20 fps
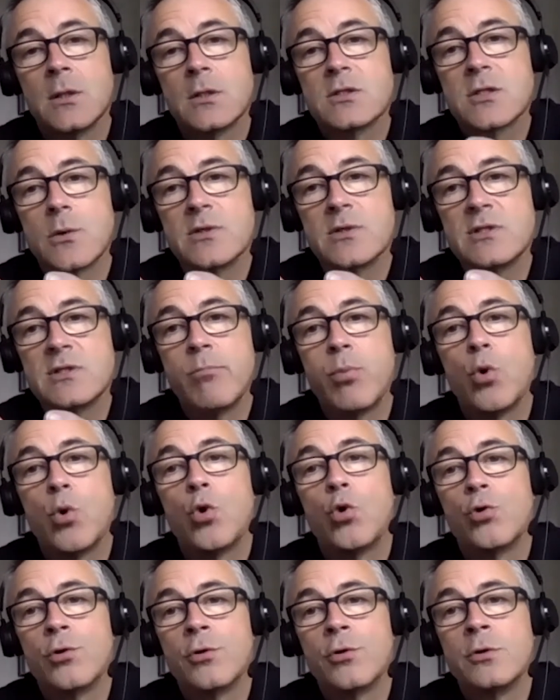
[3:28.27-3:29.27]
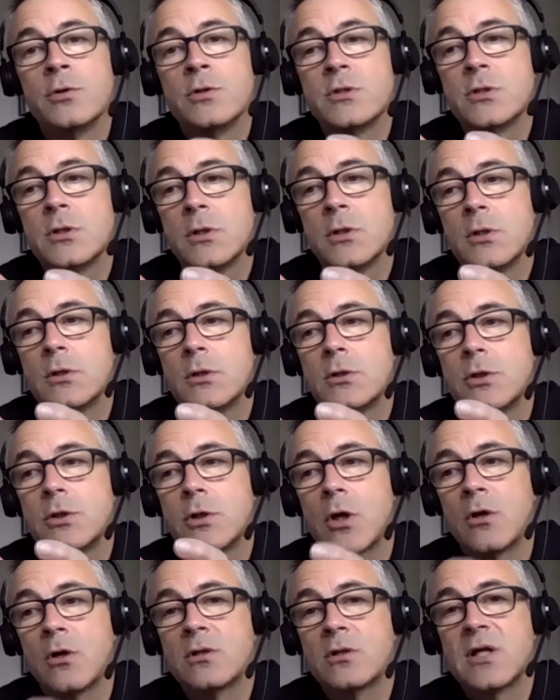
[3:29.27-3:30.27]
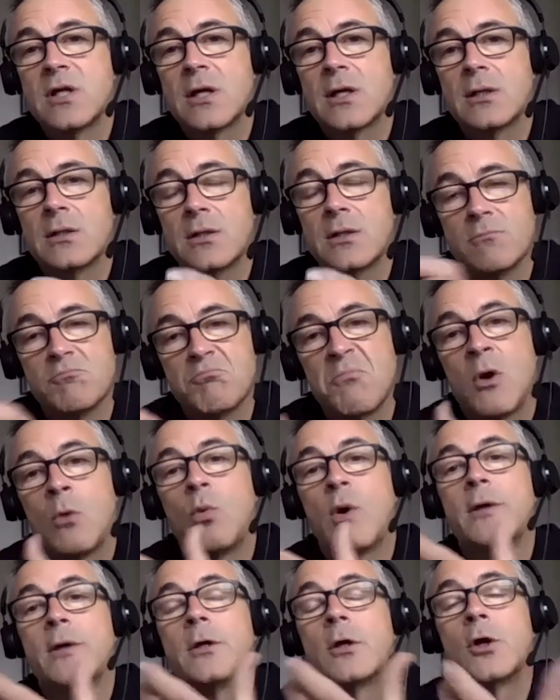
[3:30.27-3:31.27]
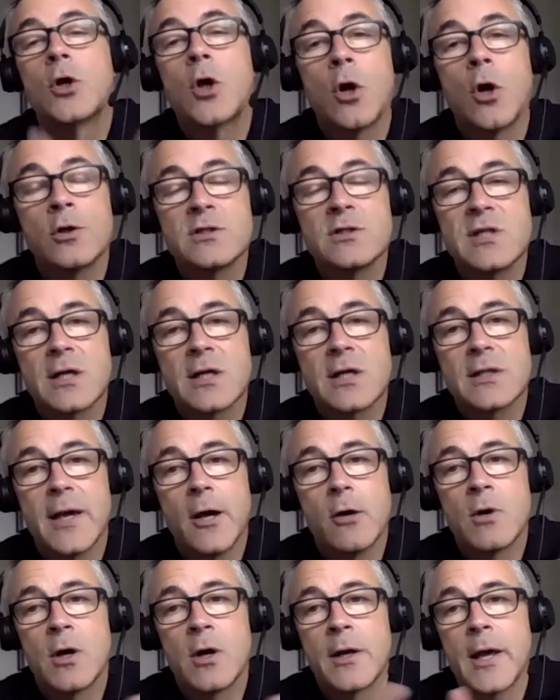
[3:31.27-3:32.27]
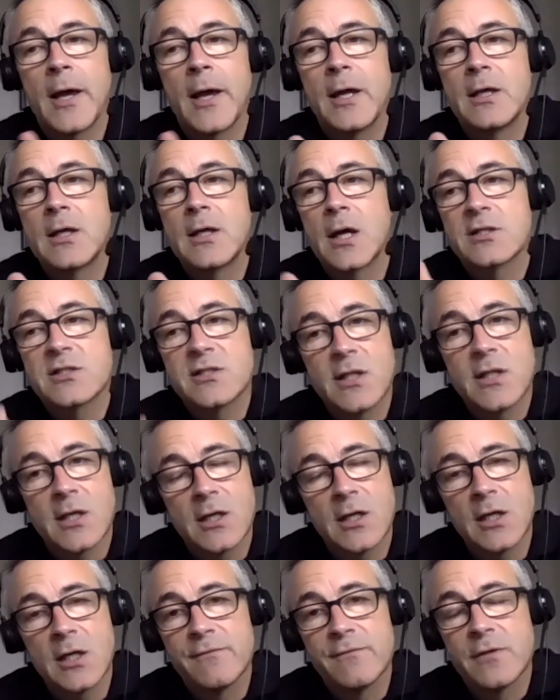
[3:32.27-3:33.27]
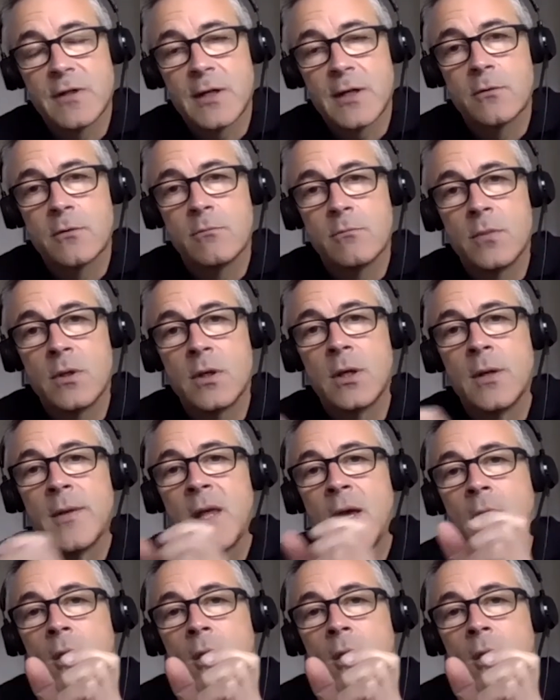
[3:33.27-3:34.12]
So it's important to contact, well, you could contact the helpline at ACAS, and I can give you that number.